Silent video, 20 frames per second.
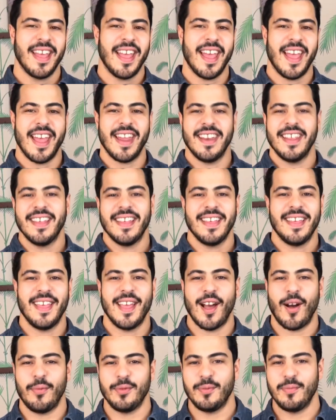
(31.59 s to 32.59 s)
and he
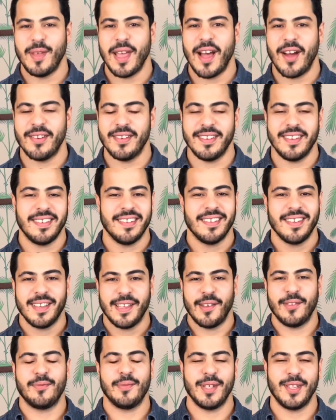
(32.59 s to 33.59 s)
helps me out and
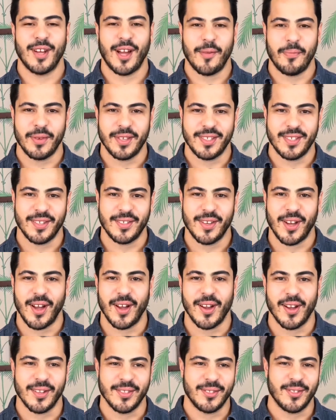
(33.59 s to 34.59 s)
gives me topics to talk on.